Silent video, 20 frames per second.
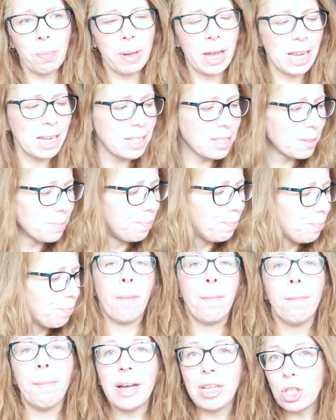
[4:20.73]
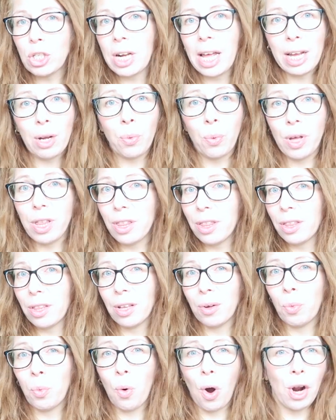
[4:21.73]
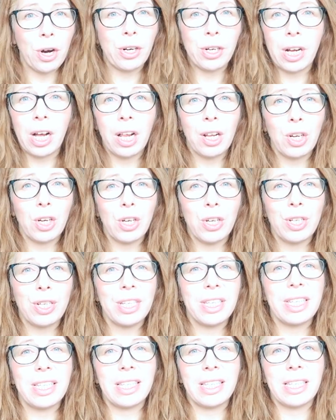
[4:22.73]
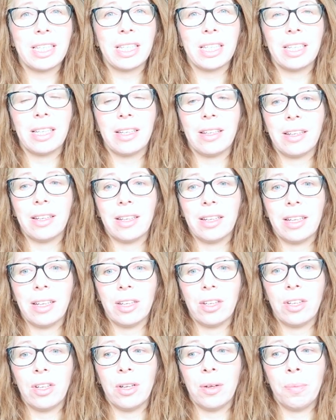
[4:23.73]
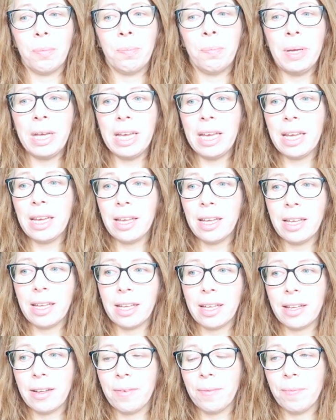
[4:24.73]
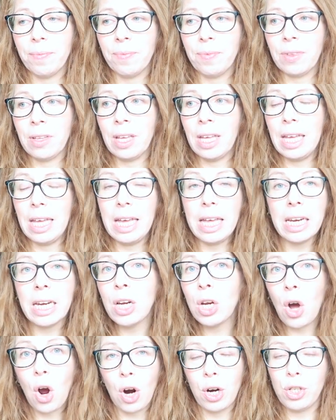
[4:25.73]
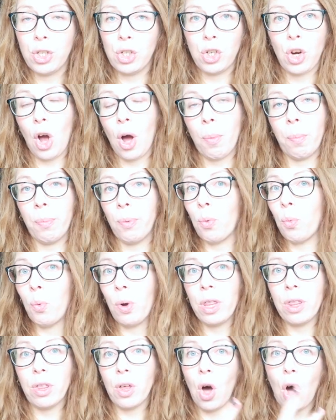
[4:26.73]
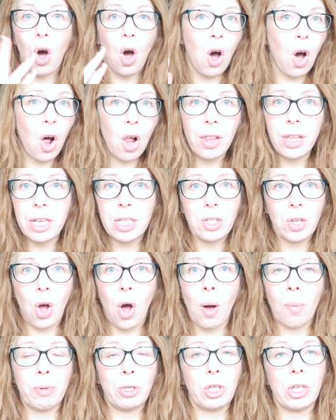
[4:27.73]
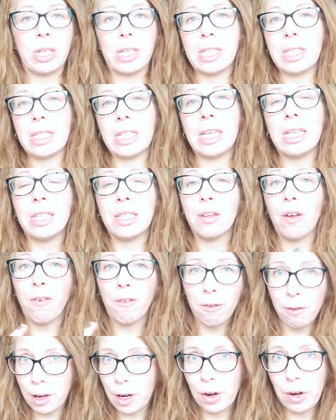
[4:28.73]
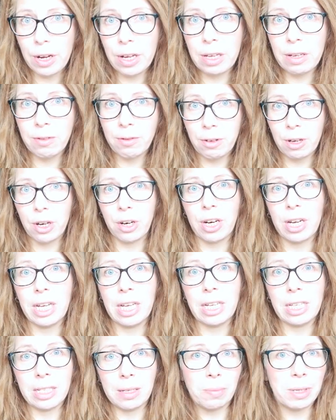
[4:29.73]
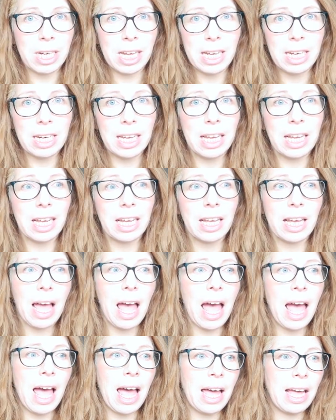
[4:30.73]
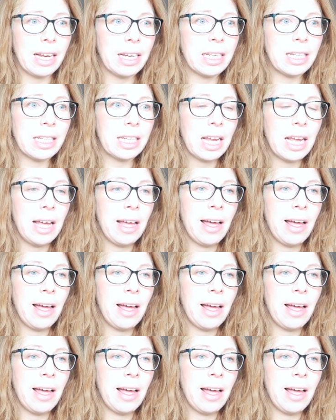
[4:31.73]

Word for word: oil paints. Much like with watercolors, being in an art shop with all these options is very, very intimidating, and